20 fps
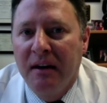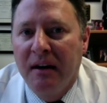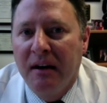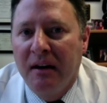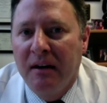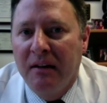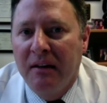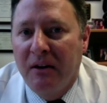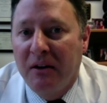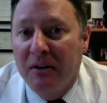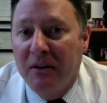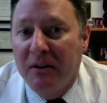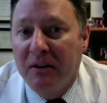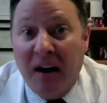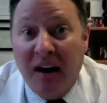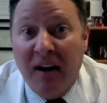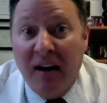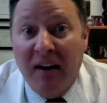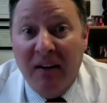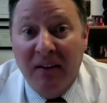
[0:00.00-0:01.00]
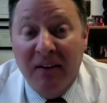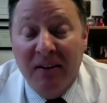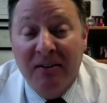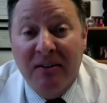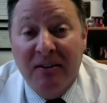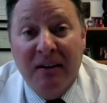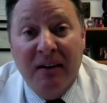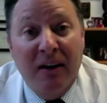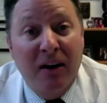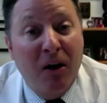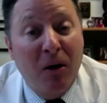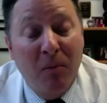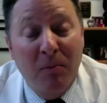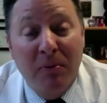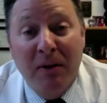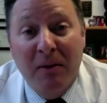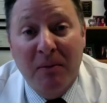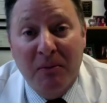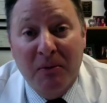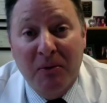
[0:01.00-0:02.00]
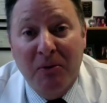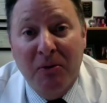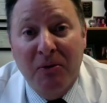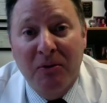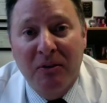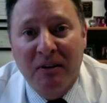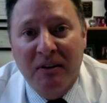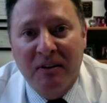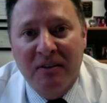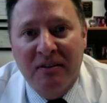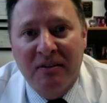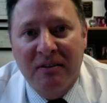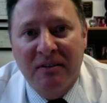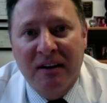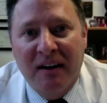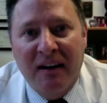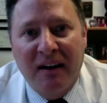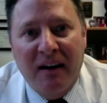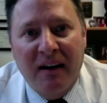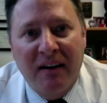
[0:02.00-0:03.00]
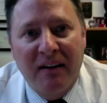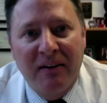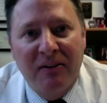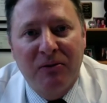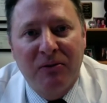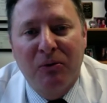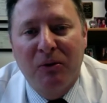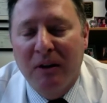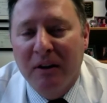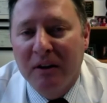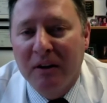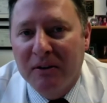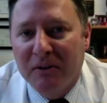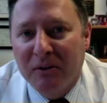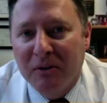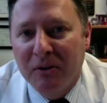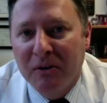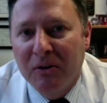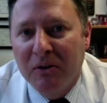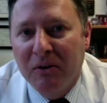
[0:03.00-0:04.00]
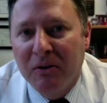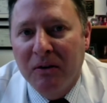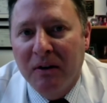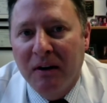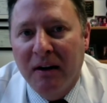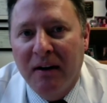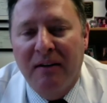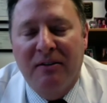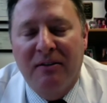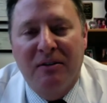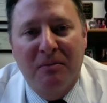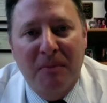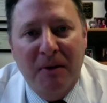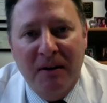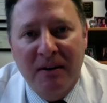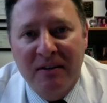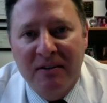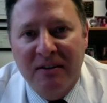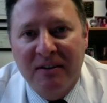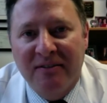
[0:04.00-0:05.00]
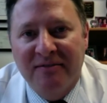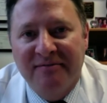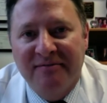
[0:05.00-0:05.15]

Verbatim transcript: their child is going to help them through this. Uh, it's really true and it's amazing.